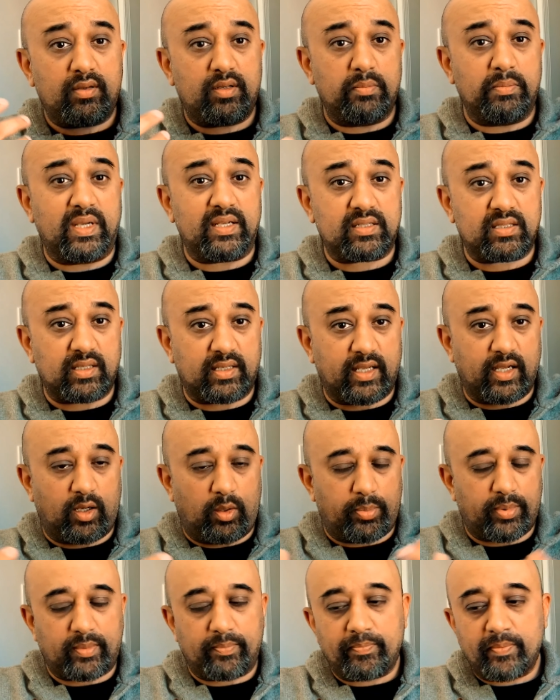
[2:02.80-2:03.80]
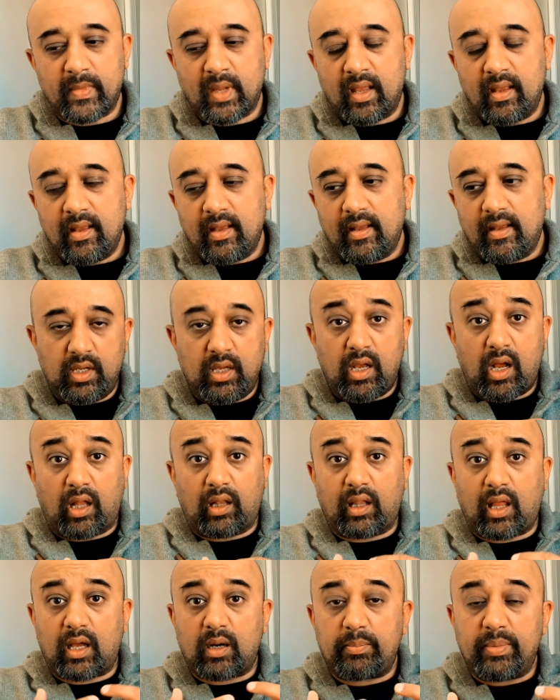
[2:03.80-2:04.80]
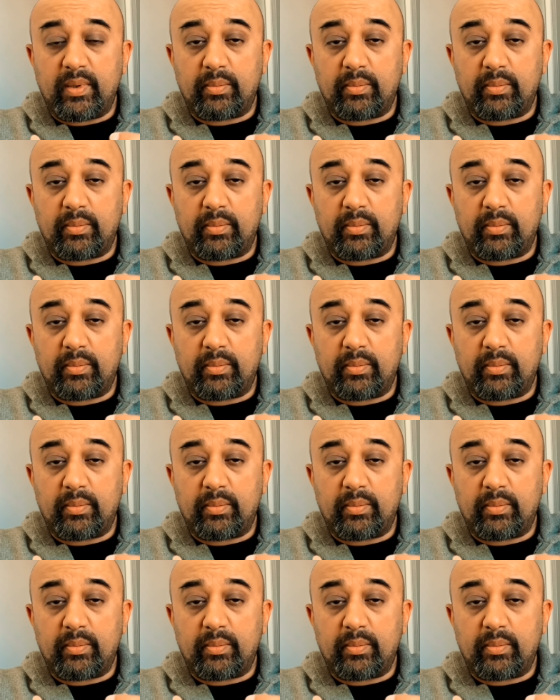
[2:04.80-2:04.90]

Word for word: domestic help. A lot of